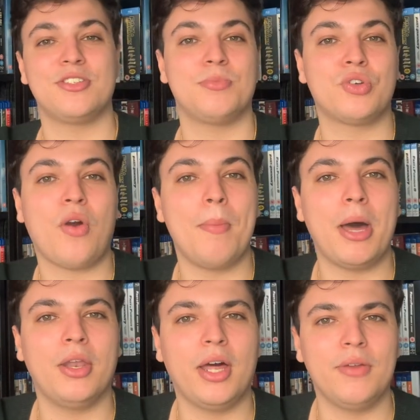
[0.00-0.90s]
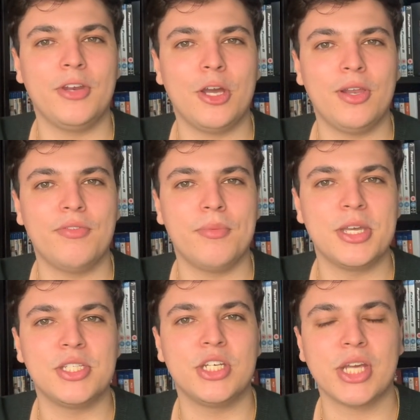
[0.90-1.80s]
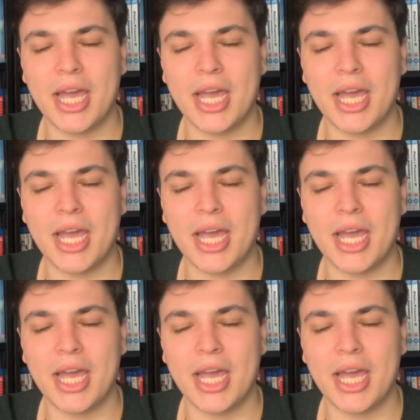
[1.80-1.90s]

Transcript: that subscribe button, like the video, leave a message,